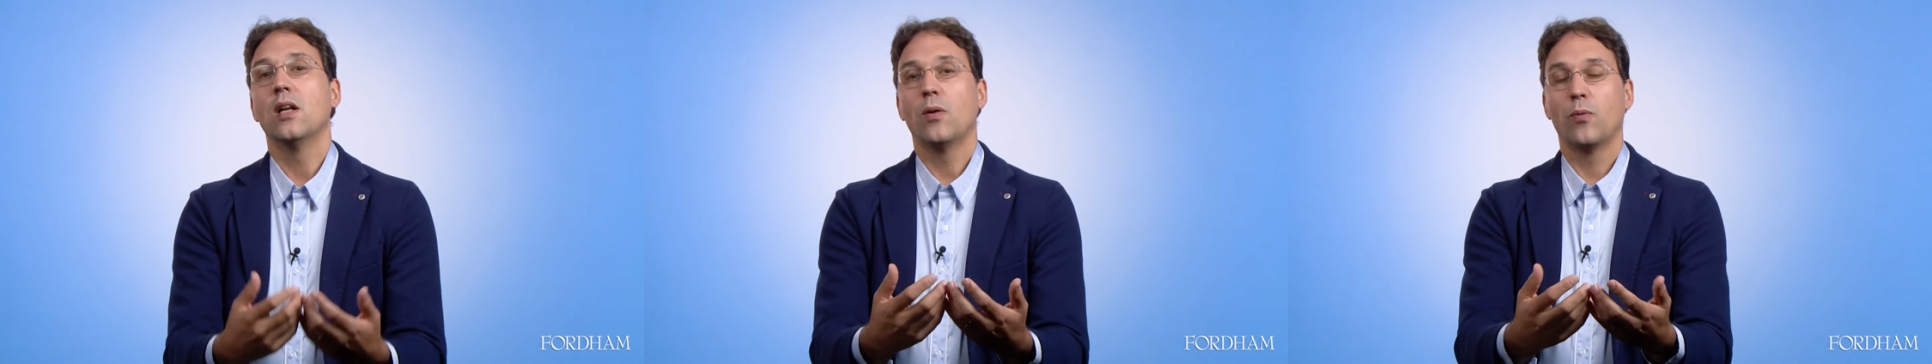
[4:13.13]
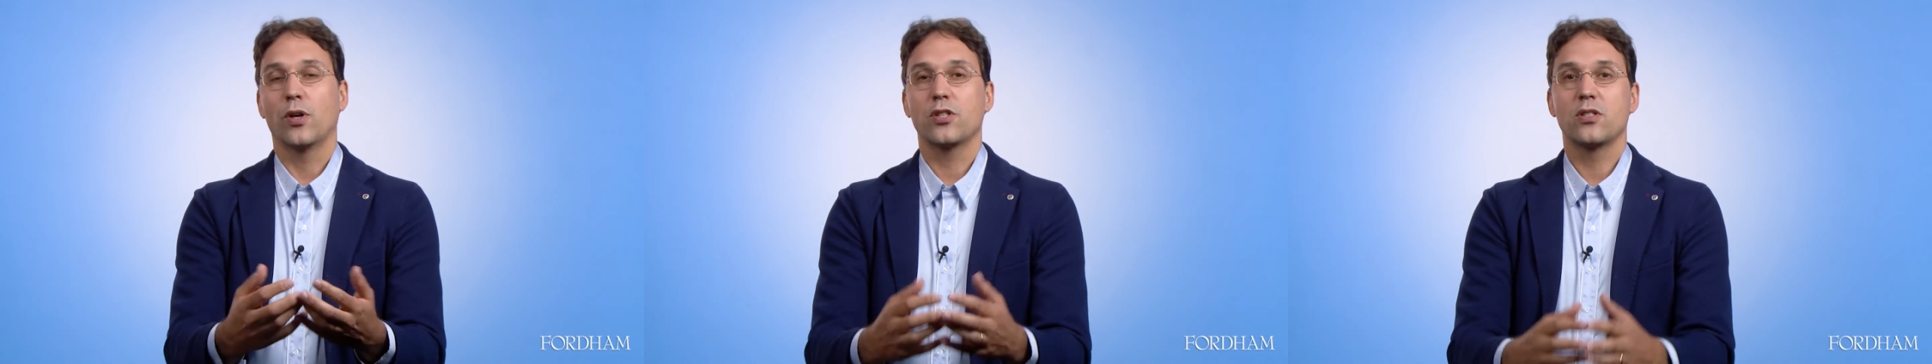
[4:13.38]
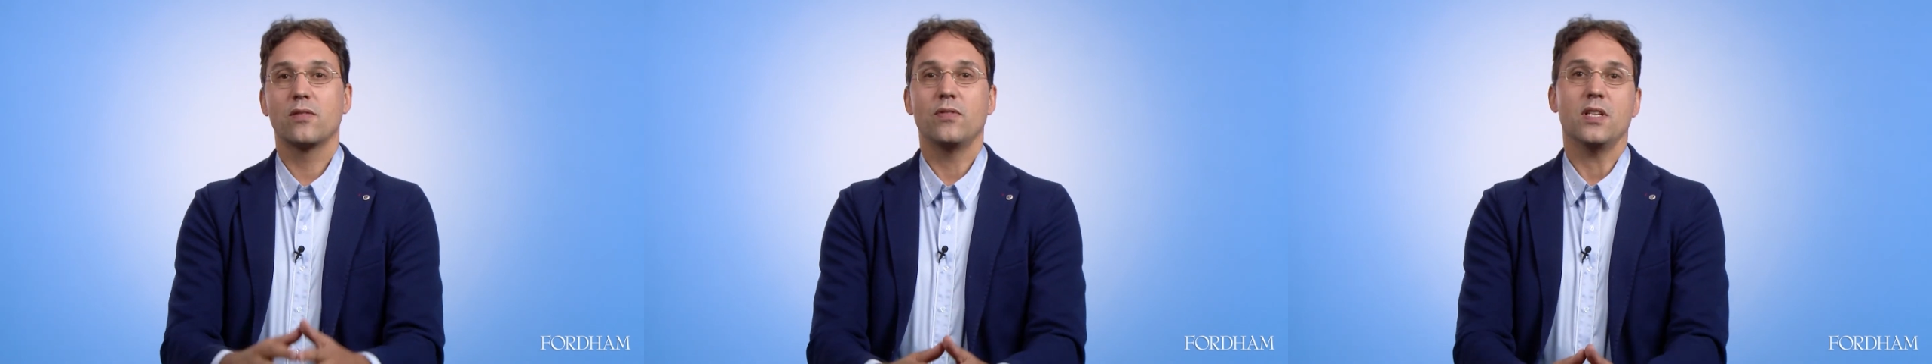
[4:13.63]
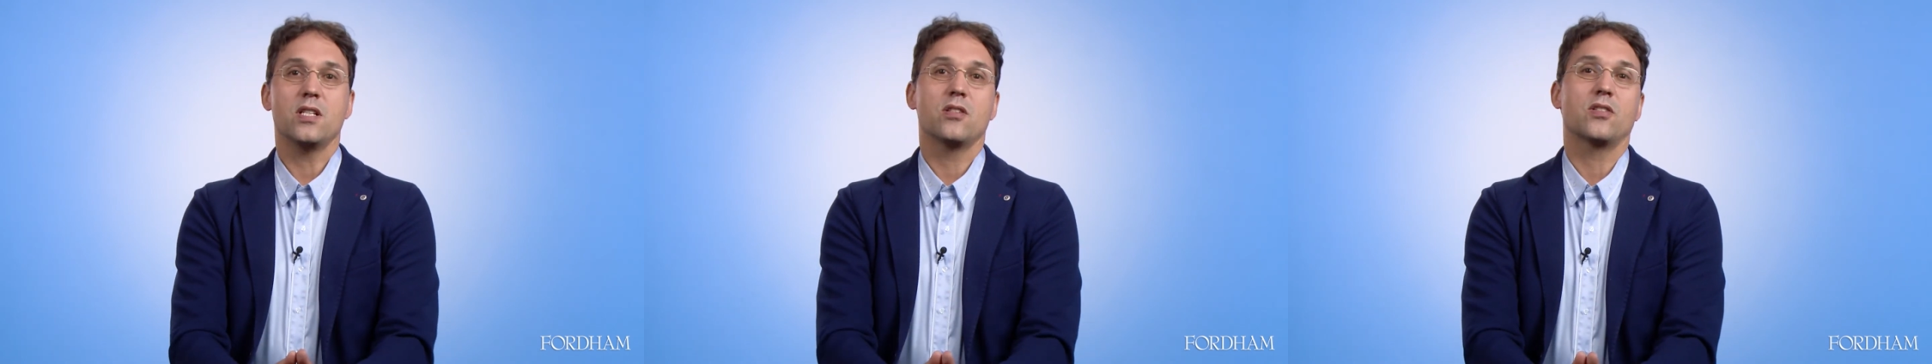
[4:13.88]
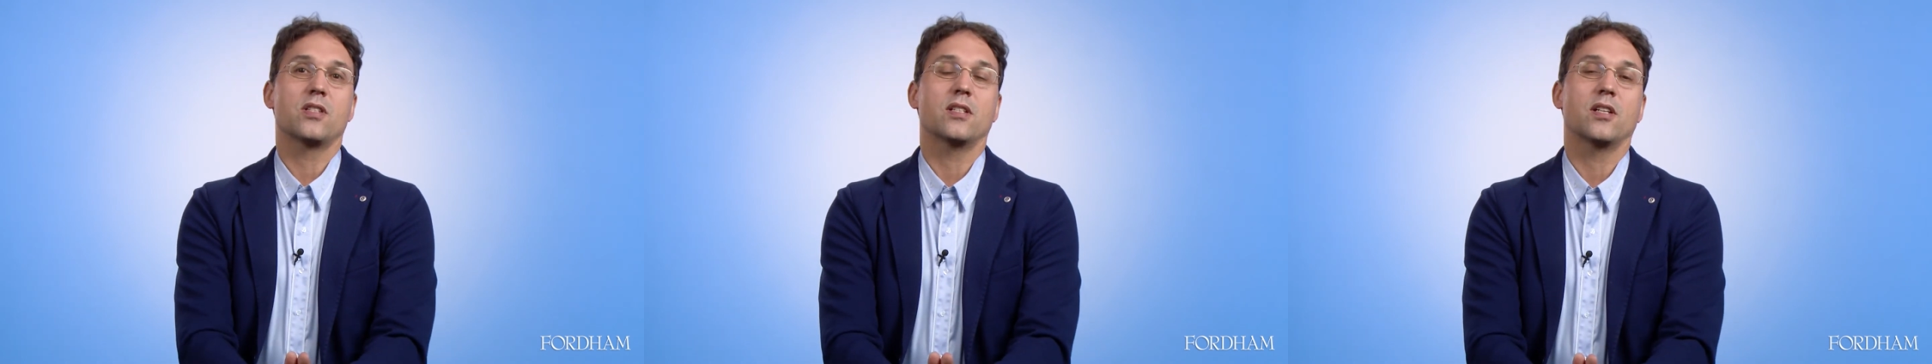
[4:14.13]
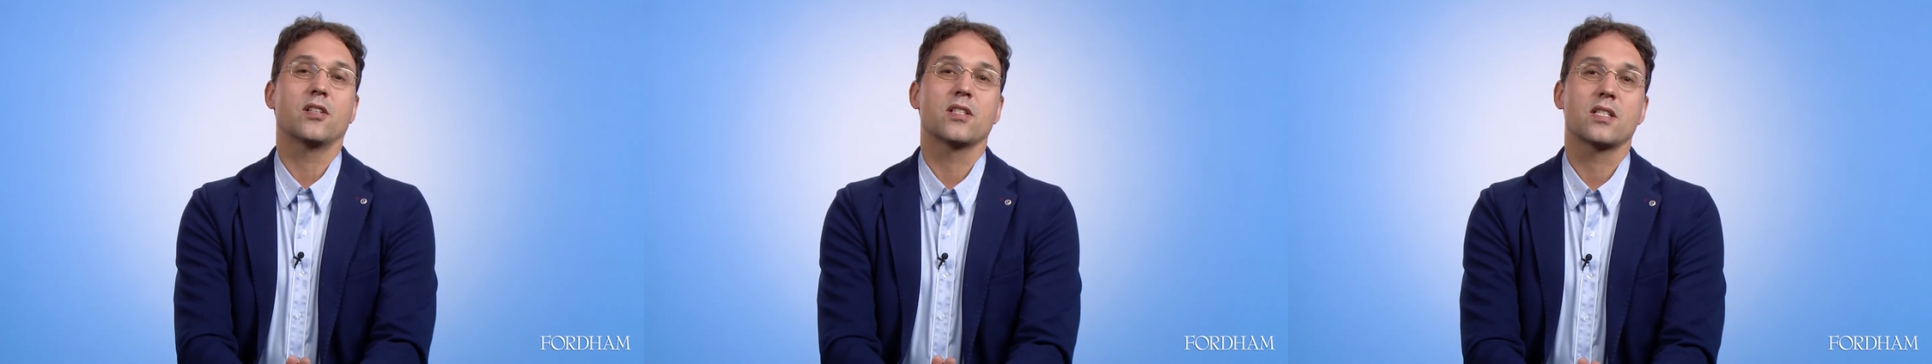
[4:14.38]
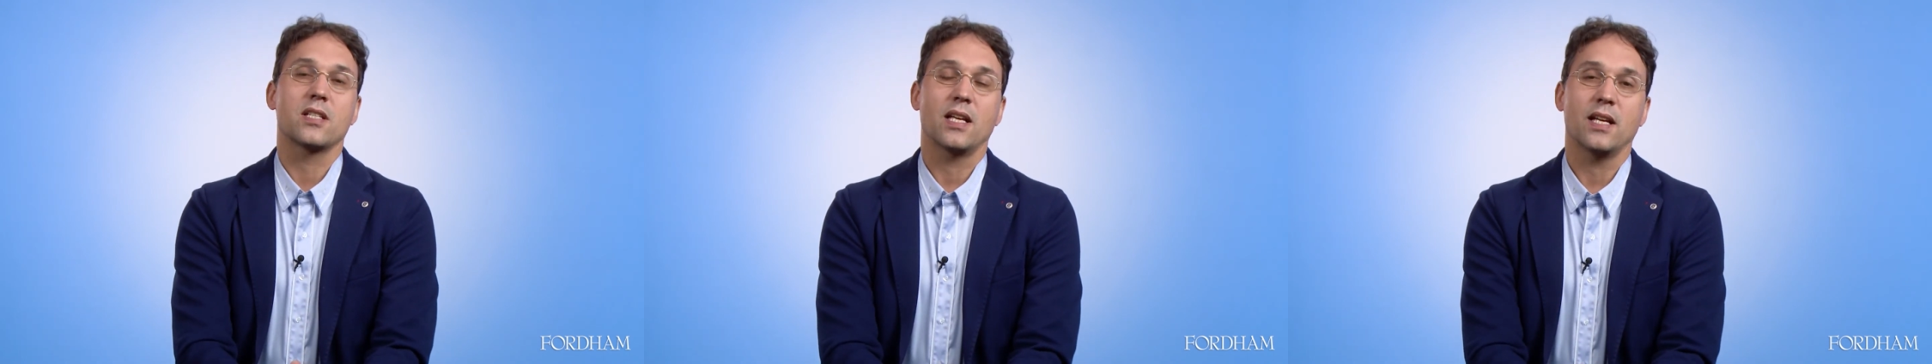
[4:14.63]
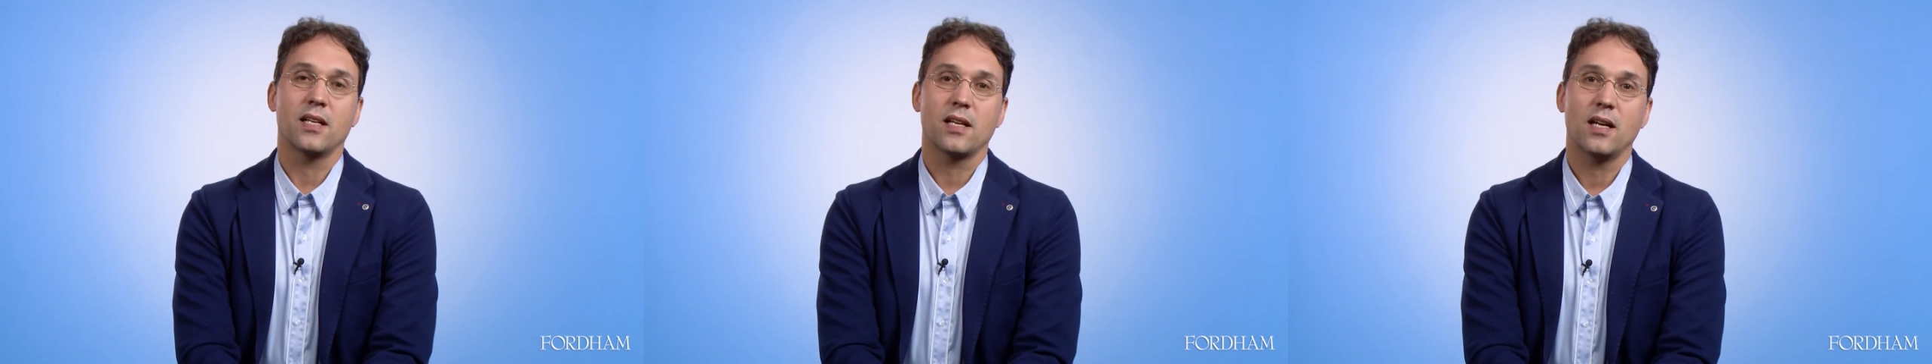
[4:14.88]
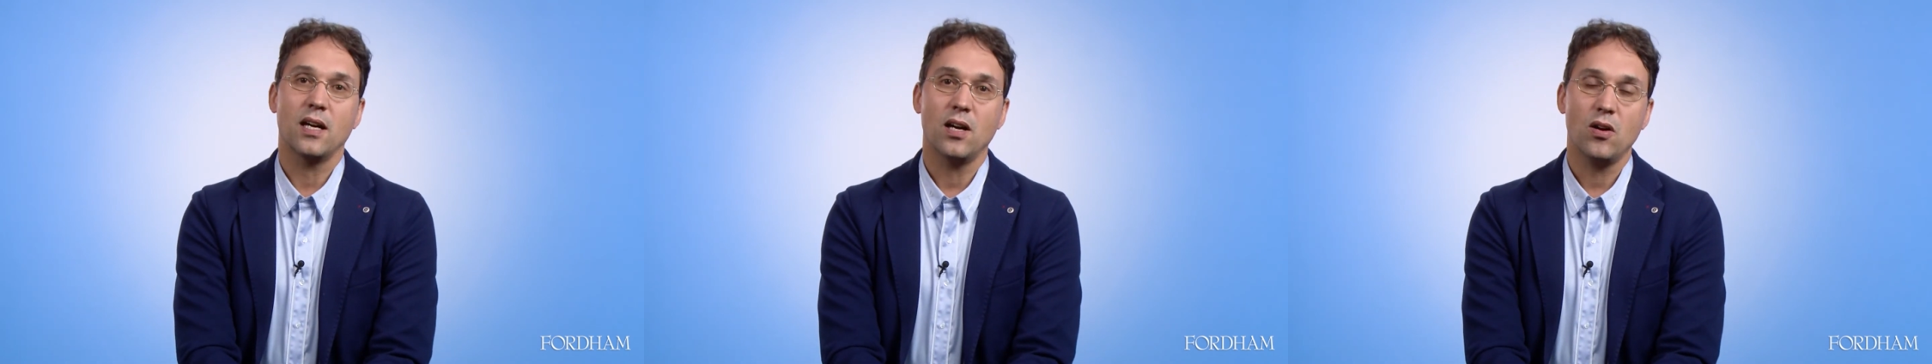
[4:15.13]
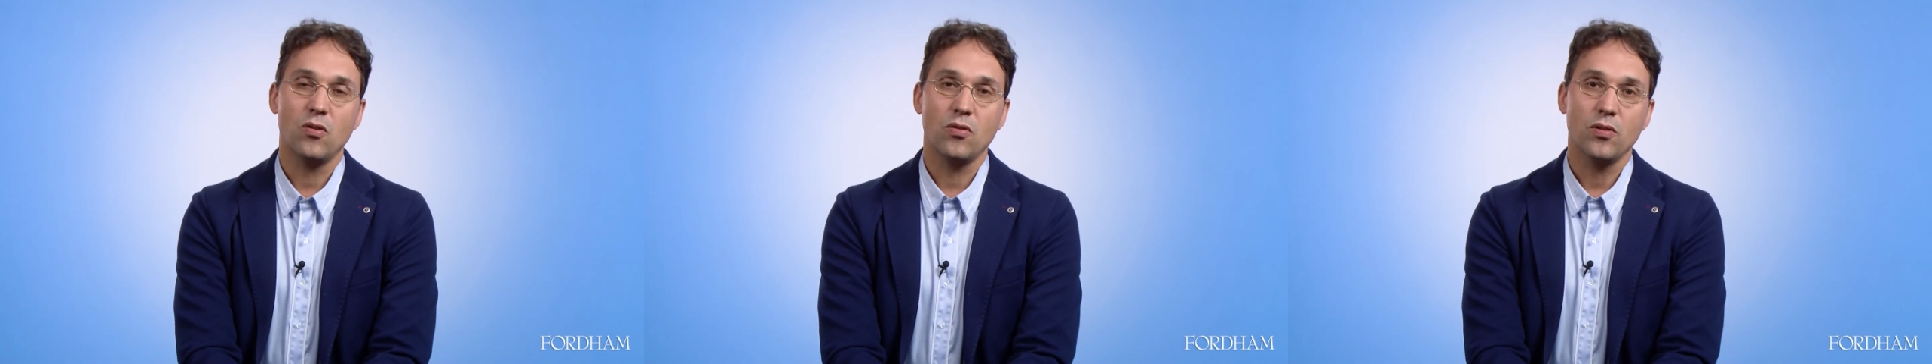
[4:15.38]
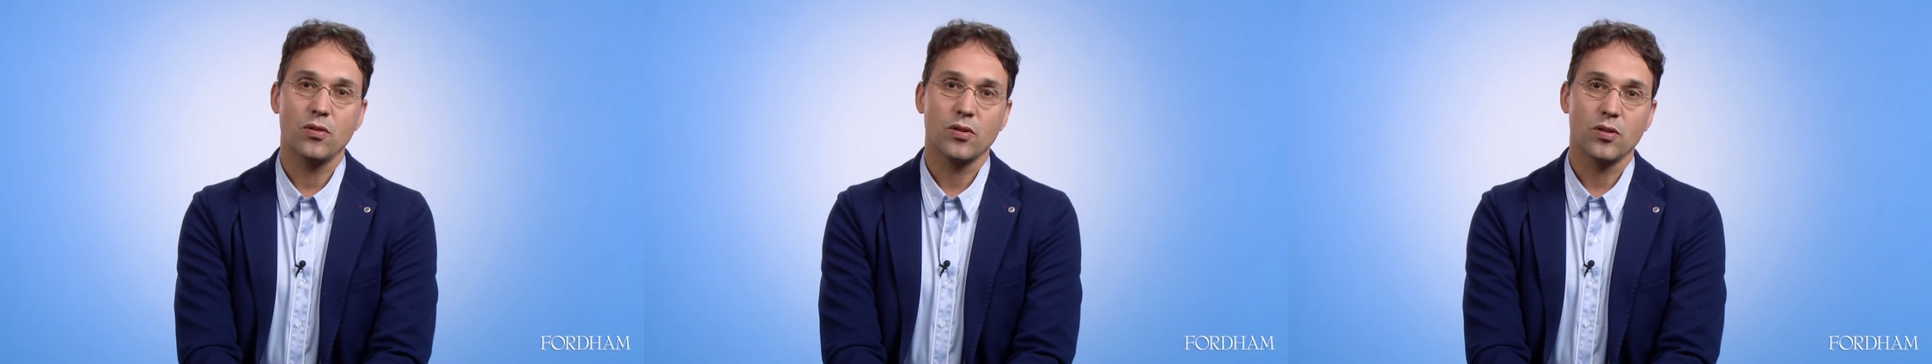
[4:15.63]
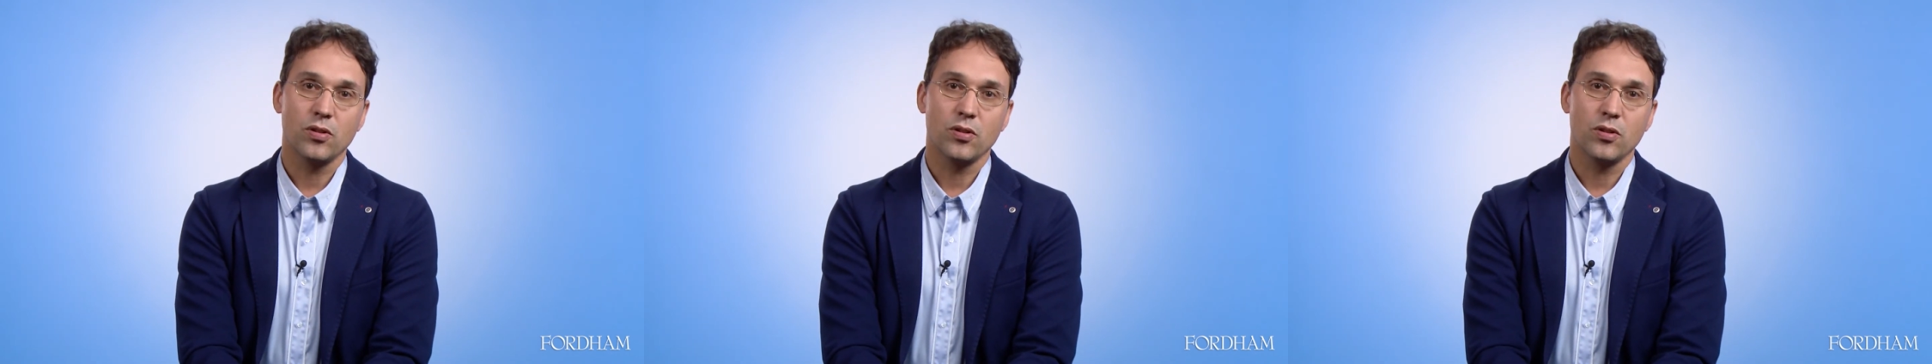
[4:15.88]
Watch the videos and understand how